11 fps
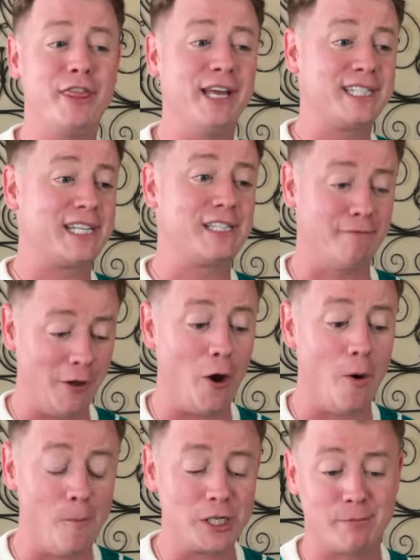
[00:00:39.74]
Things is a
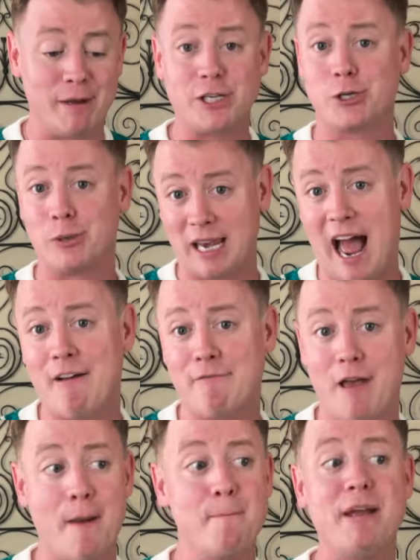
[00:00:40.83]
film which makes you
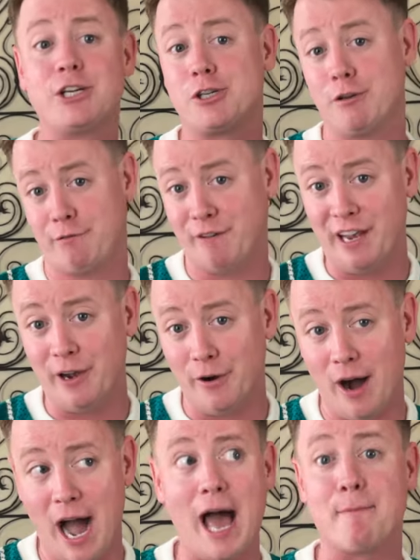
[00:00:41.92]
laugh, makes you
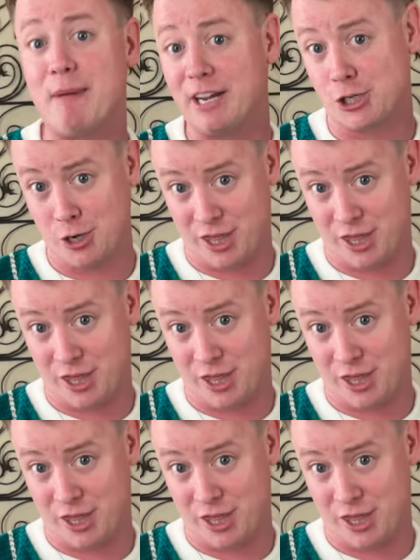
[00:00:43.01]
feel, and makes you